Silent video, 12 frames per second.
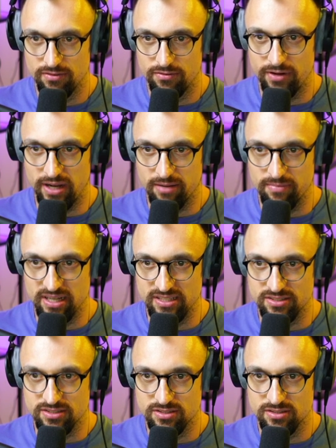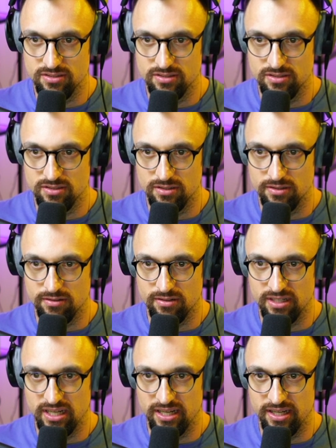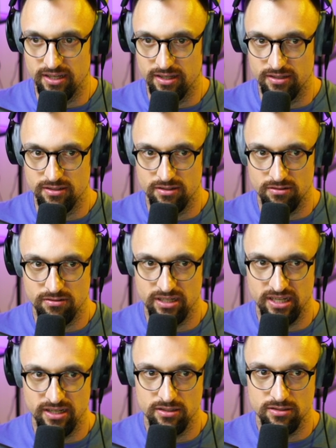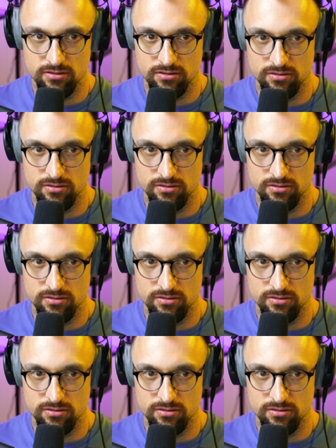fragments. Okay,